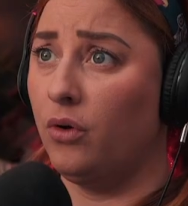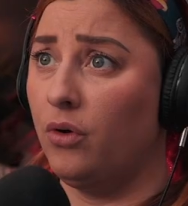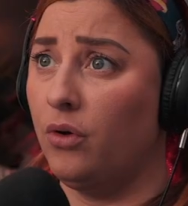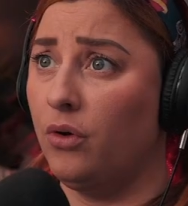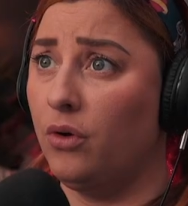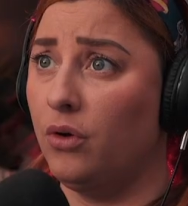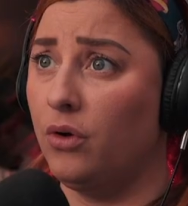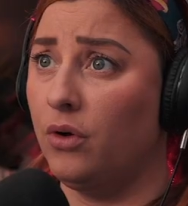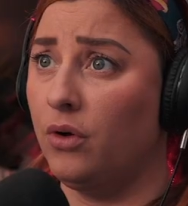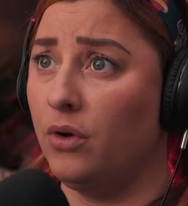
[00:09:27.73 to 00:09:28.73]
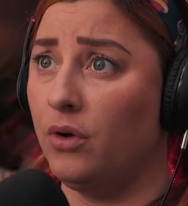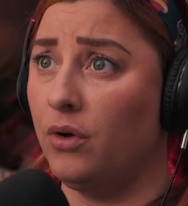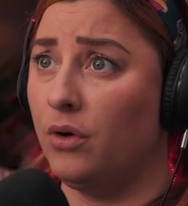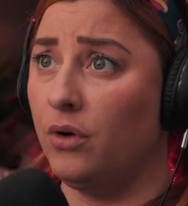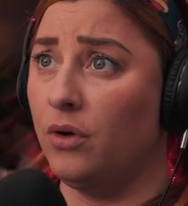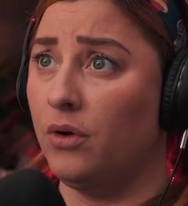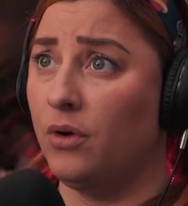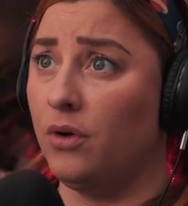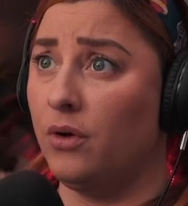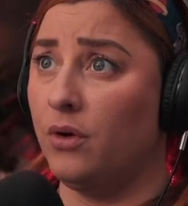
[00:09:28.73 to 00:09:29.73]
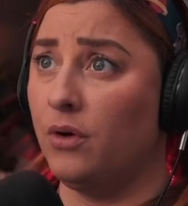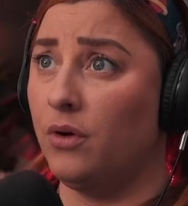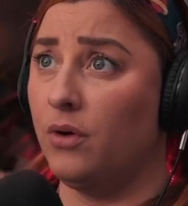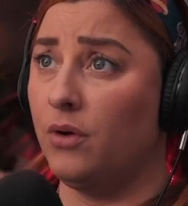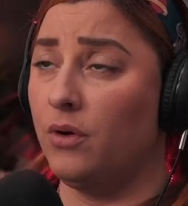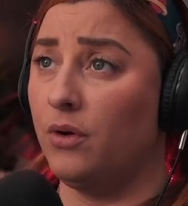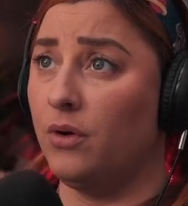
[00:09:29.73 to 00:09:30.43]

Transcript: (silent)